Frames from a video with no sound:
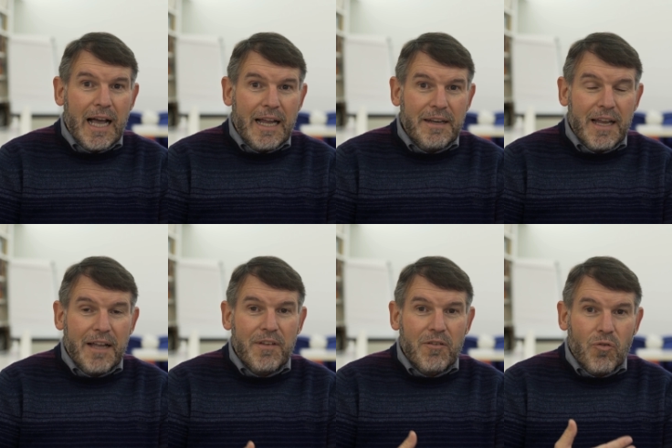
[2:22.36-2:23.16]
and
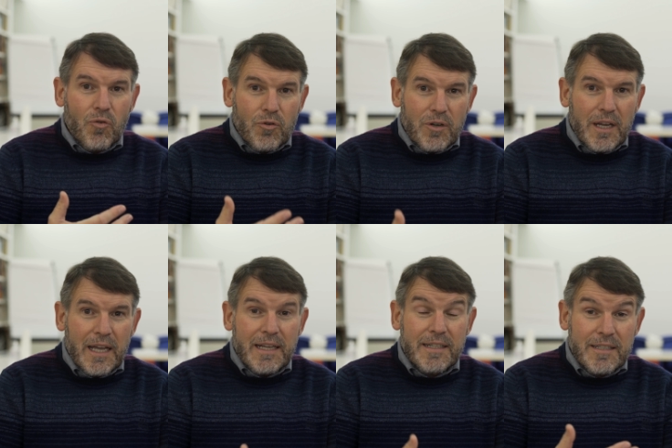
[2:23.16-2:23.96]
their own
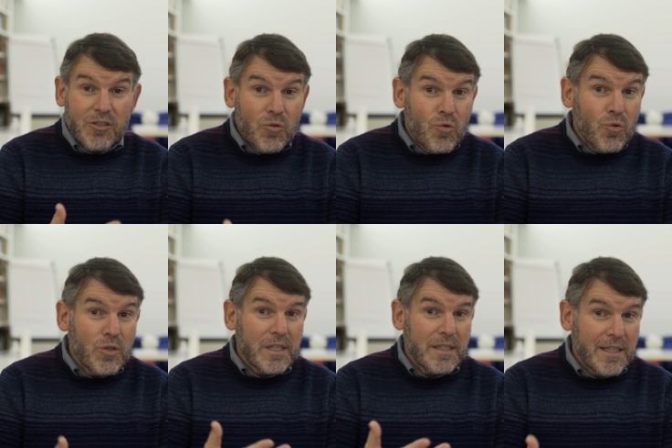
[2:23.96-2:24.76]

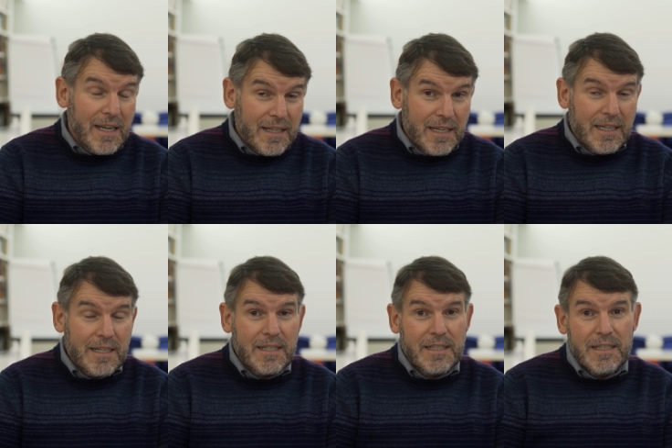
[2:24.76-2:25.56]
tools and
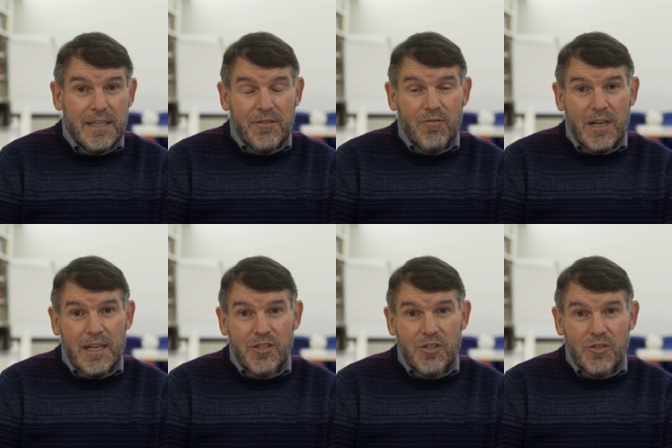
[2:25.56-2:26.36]
techniques in
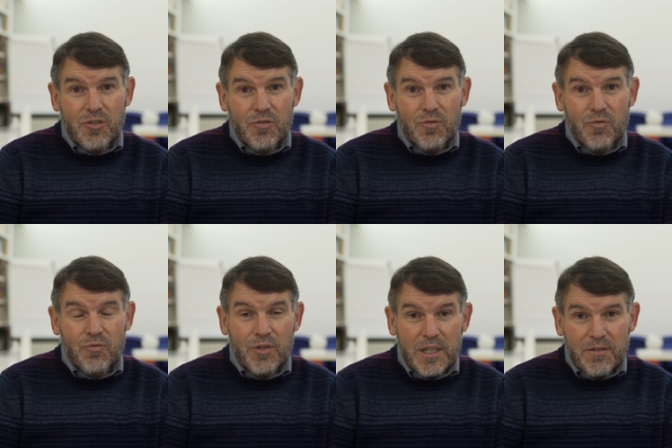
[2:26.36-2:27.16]
relation to
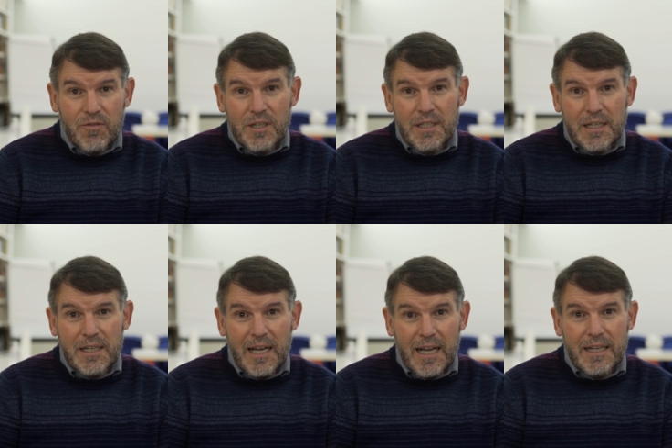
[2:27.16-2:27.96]
creative
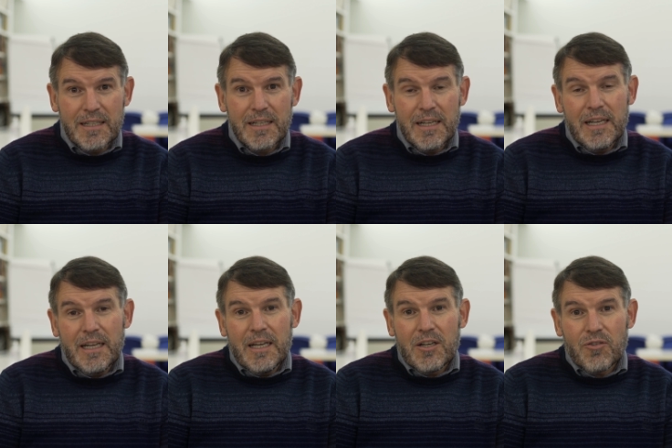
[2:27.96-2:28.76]
writing and
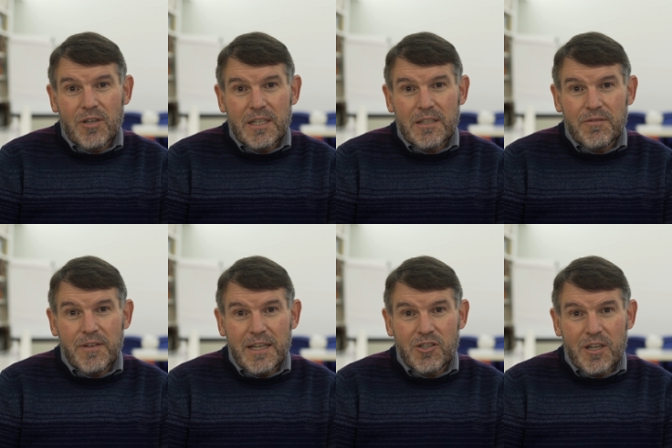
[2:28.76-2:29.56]
creative
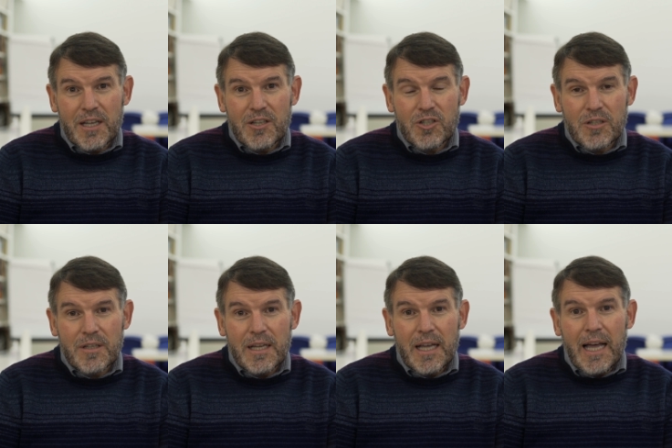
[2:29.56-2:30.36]
education.
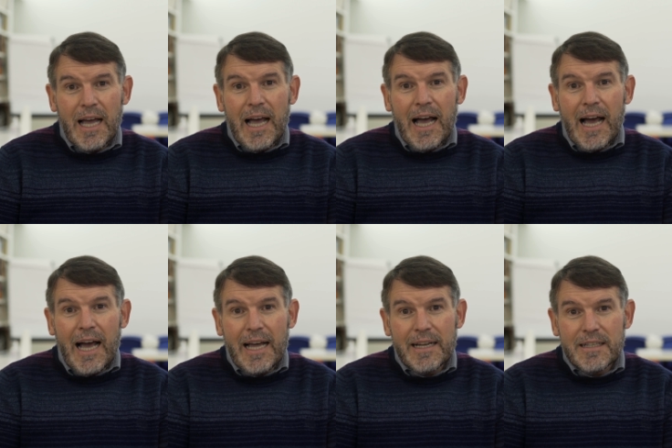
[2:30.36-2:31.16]

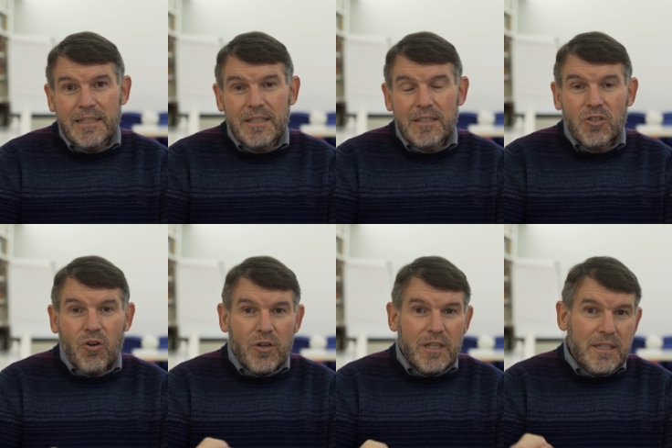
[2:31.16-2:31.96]
And
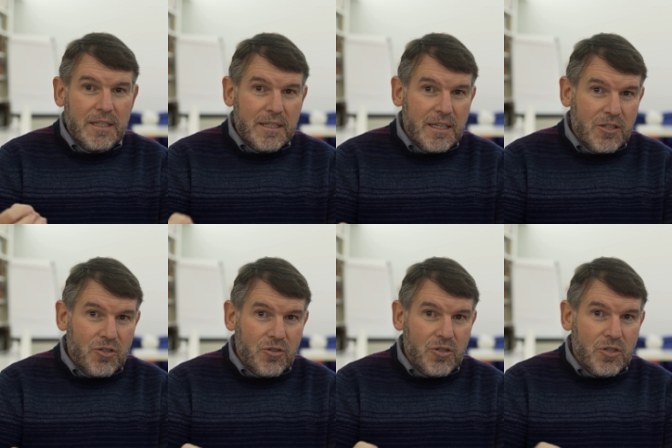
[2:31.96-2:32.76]
talking to the
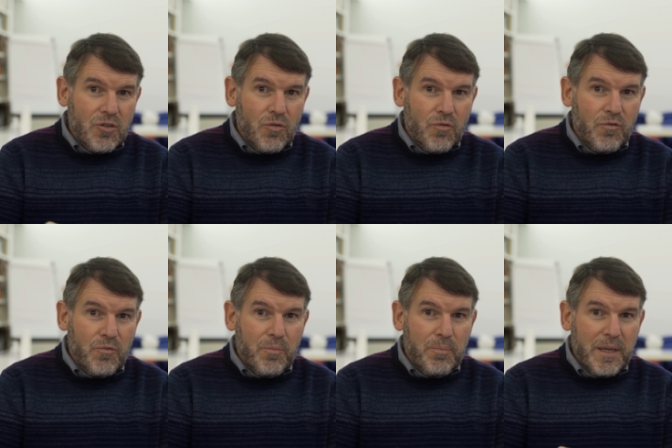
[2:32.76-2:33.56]
teachers
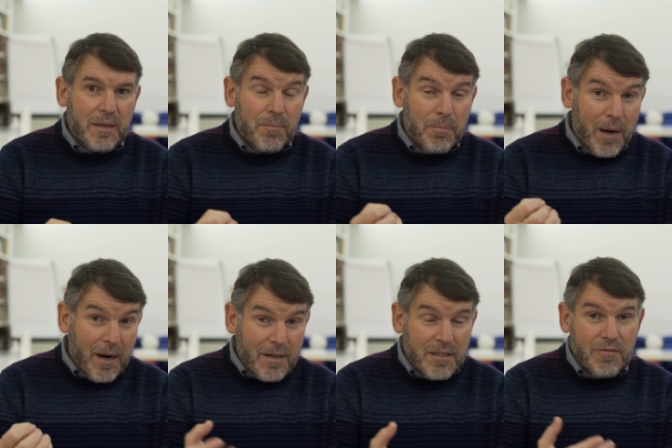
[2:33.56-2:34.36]
who've been
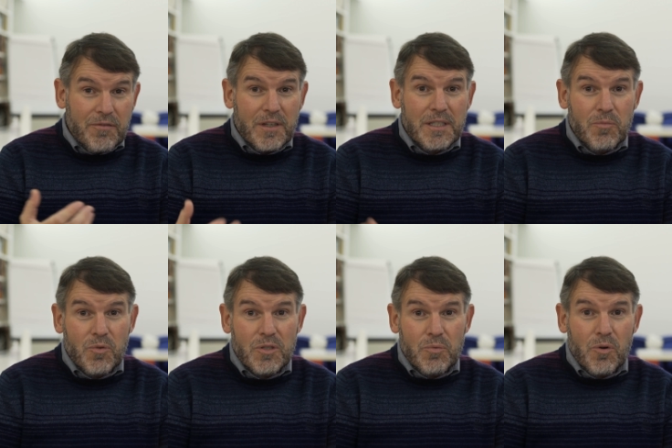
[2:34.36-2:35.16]
part of Fighting
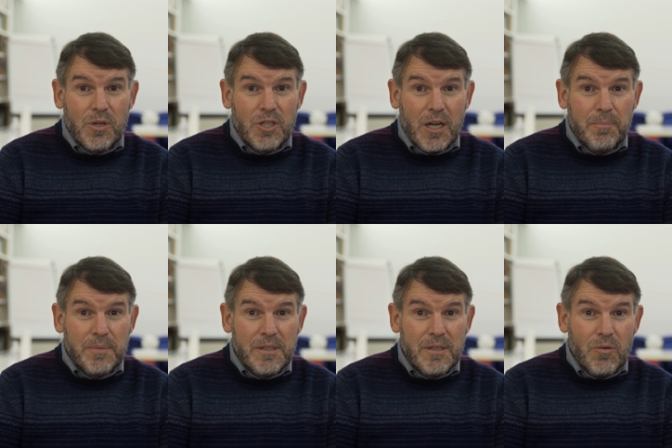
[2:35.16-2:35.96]
Words
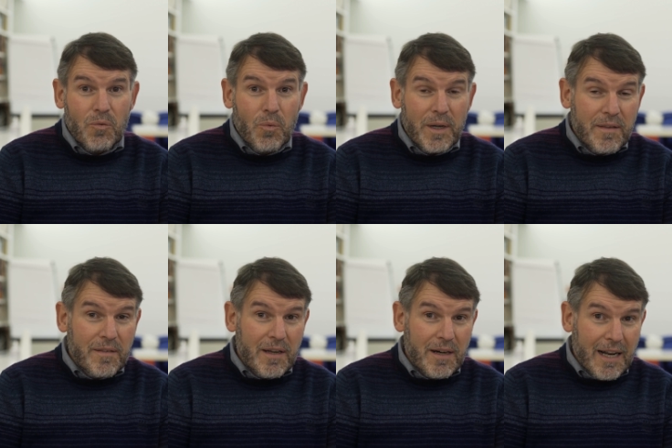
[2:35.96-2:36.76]
workshops
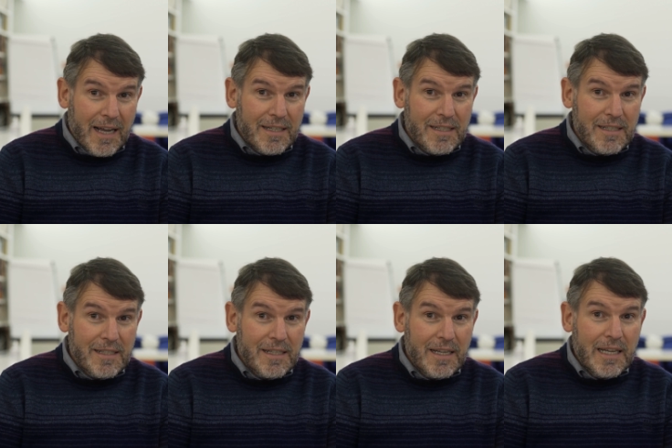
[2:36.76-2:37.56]
with their
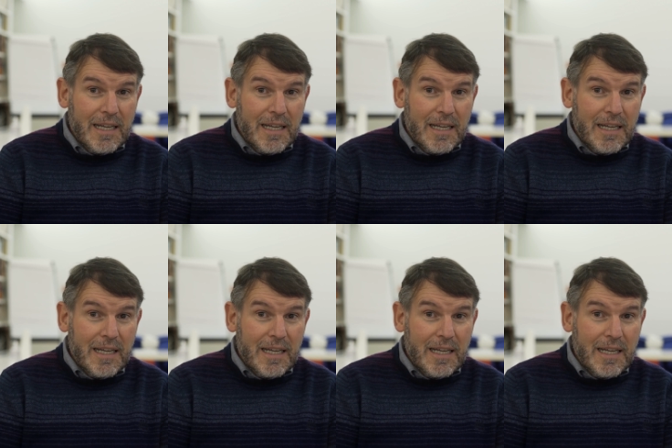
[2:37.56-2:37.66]
classes,